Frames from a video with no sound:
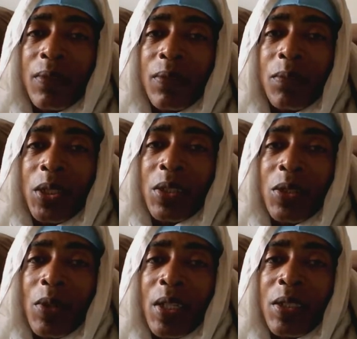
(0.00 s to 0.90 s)
which is
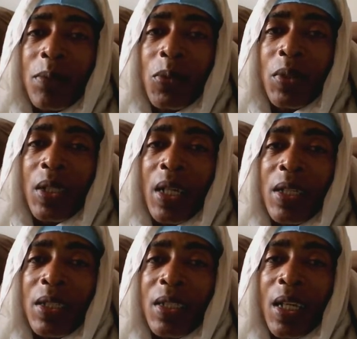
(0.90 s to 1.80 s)
known as the moon
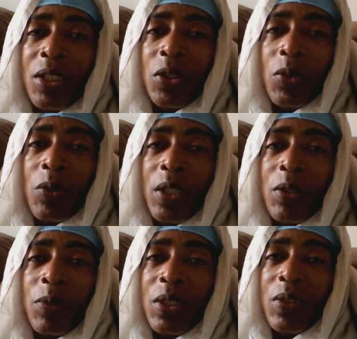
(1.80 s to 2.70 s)
goddess Ashtoreth,
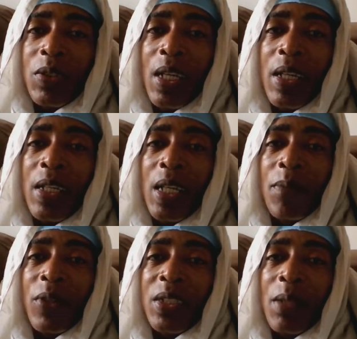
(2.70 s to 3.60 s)
which is another name
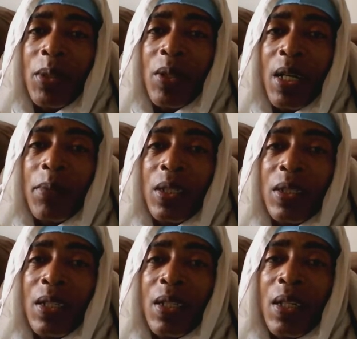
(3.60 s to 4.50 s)
for Semiramis,
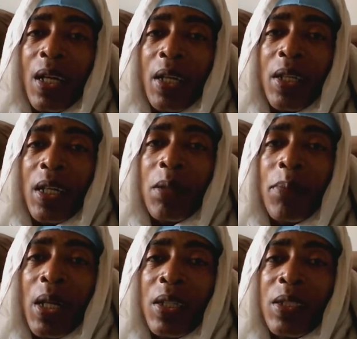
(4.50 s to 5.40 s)
and the other
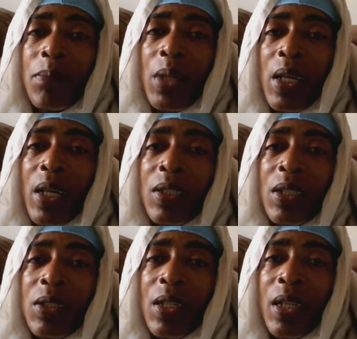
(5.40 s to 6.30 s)
ball
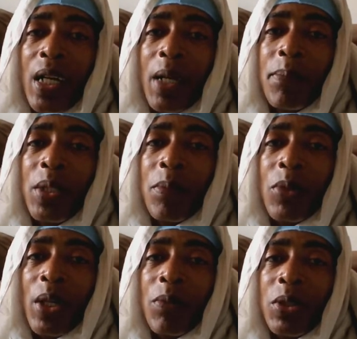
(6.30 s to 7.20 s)
symbolizes um,
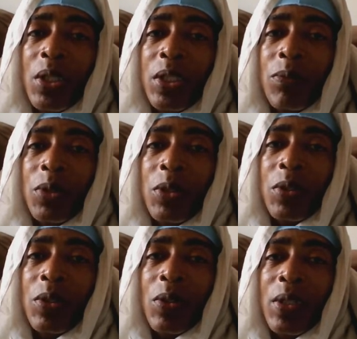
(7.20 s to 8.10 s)
Nimrod, which
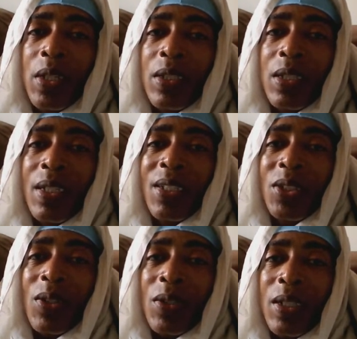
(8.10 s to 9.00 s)
was known as the
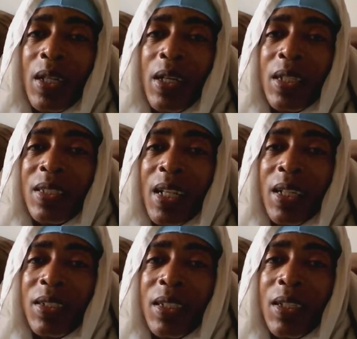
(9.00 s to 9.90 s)
sun god or
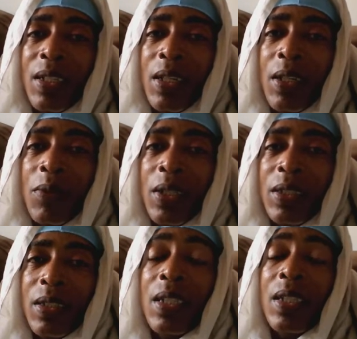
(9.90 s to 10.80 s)
slash incarnate,
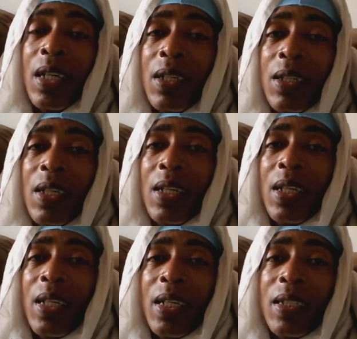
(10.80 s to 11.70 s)
incar,
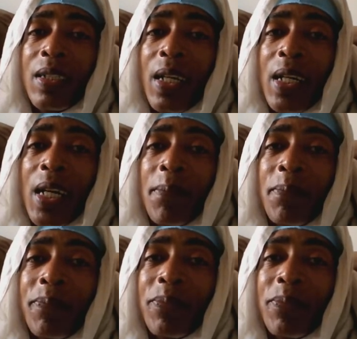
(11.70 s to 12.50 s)
in um,